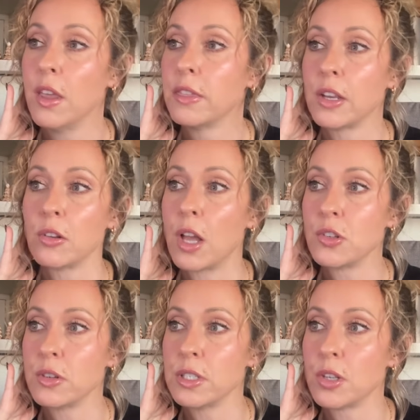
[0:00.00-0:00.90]
Their
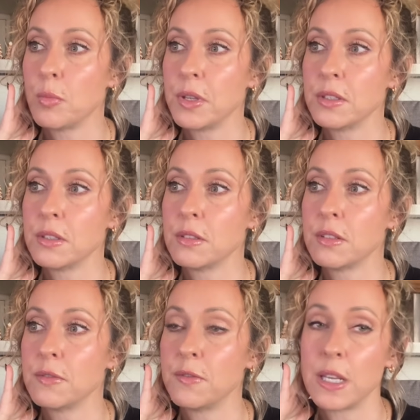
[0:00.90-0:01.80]
laundry soap is
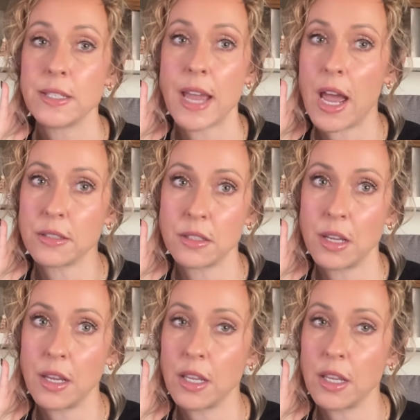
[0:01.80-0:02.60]
fantastic.